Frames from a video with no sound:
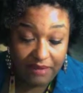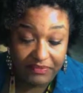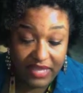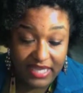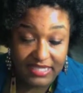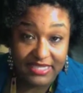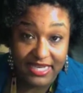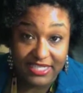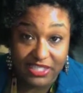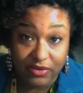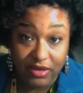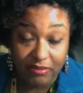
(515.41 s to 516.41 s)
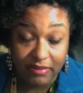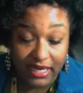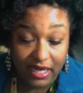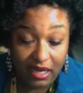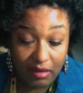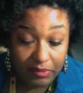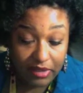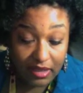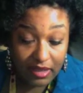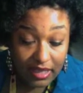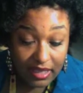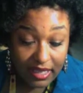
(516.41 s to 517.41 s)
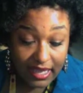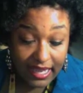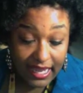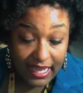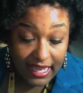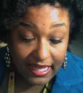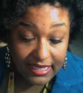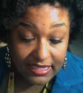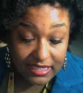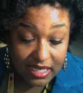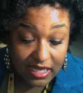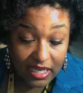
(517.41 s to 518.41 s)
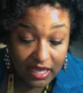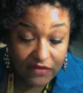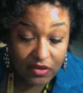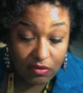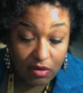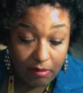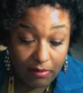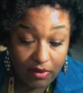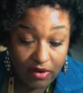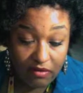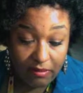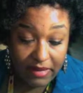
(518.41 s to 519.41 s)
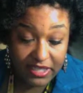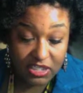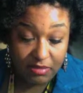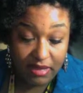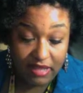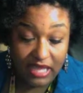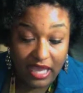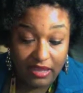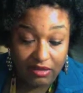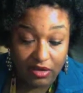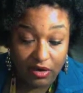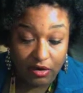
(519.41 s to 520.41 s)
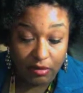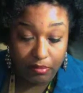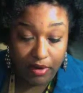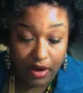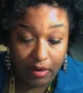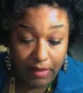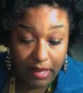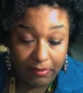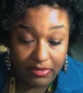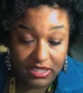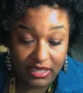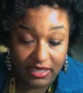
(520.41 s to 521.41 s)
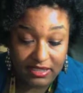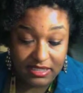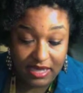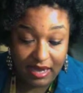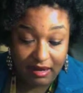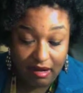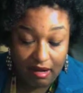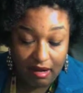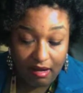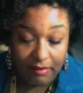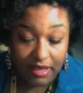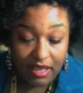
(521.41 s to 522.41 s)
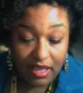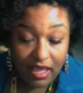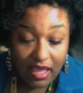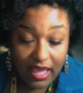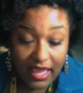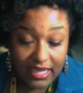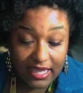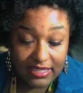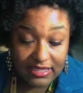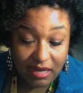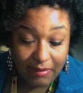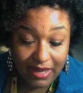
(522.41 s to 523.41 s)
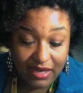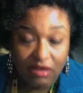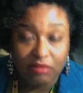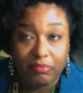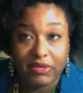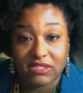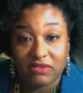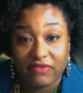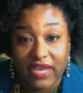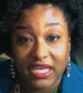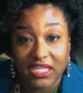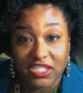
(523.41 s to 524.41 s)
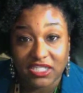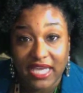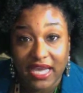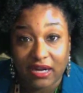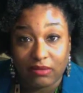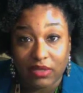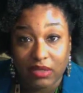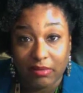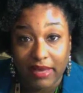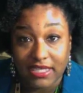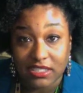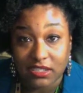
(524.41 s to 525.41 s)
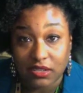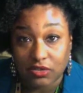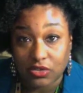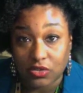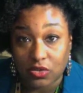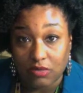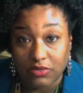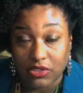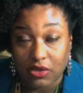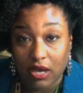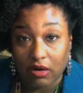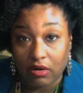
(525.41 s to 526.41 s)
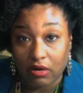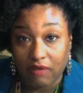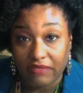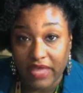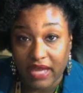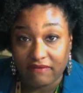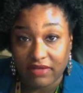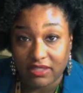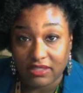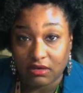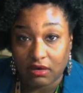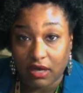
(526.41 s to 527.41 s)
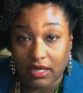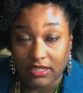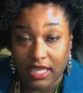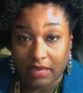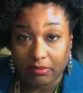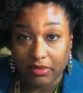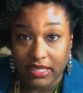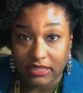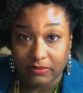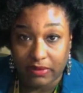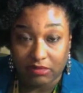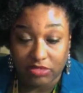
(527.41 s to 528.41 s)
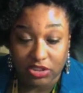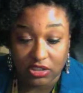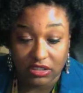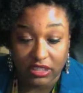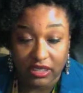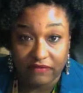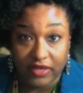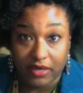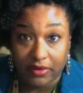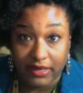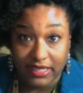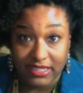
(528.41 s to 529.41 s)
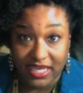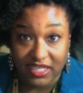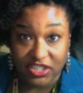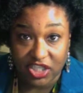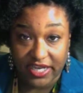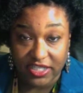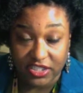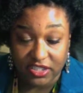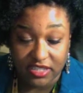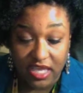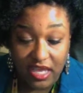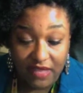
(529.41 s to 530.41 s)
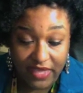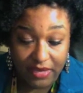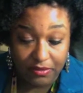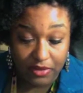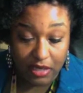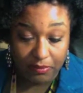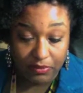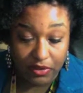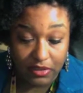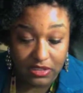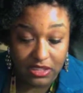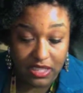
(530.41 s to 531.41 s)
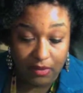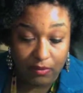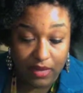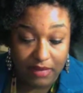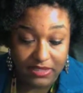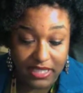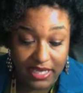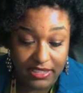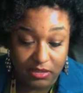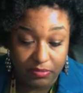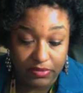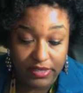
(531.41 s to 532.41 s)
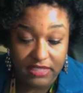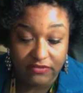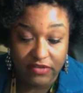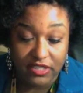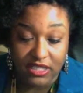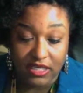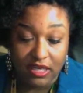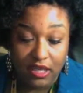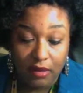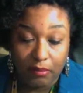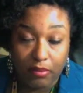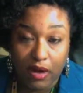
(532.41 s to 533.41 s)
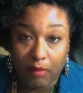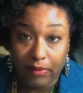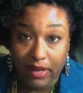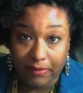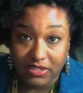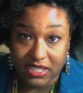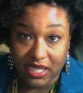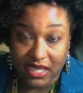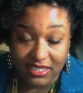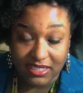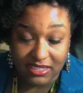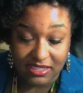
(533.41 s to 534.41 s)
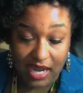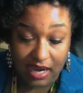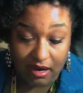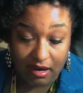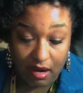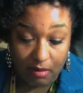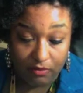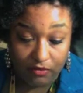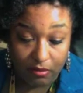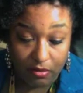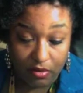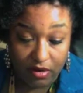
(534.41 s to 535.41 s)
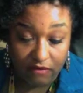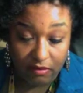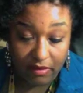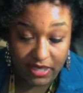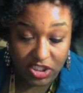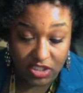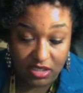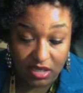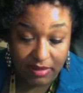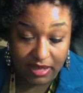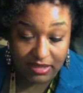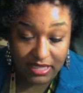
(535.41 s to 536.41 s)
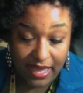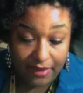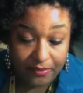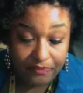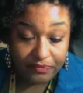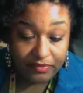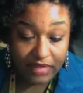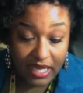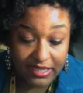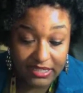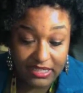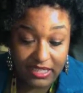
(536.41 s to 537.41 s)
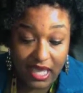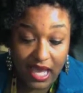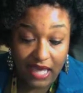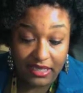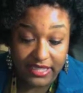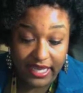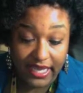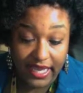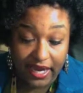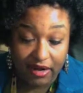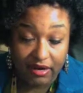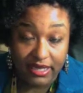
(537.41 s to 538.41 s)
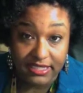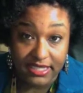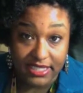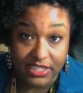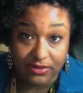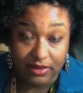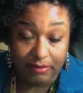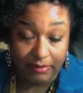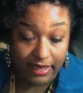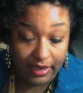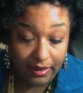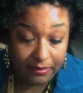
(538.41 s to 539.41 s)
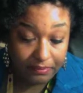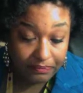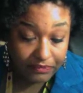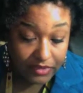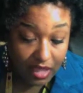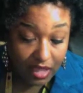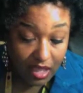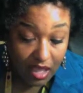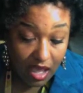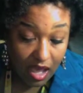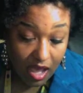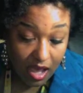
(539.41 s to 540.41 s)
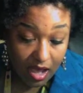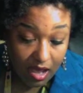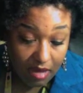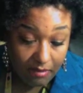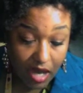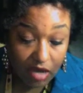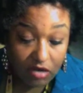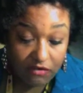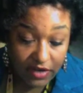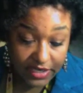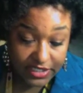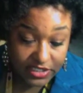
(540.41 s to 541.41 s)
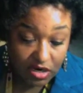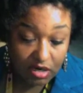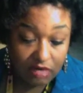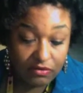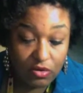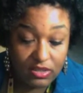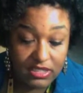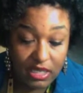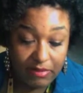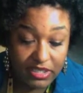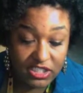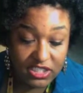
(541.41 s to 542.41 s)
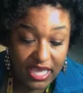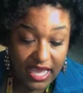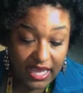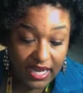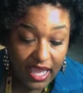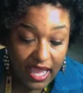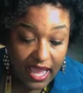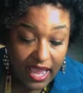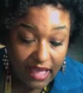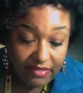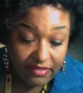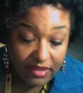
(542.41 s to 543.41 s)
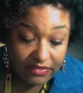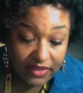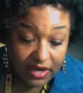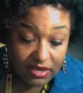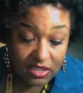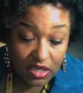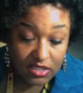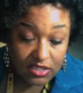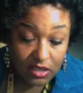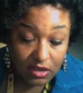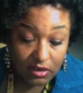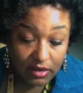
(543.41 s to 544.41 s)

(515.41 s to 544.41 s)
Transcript: accessory meetup. And if you want more information about that, you can go to brownpapertickets.com. And I know Pennsylvania just had a really bad snowstorm, so I don't know if that event's still going to take place, but I'm sure that if there were any date changes, they would upload it to that website. So please visit brownpapertickets.com for more information about that. And it's the holiday hair accessory meetup. Uncle Funky's daughter, of course, I mentioned that. And then there's also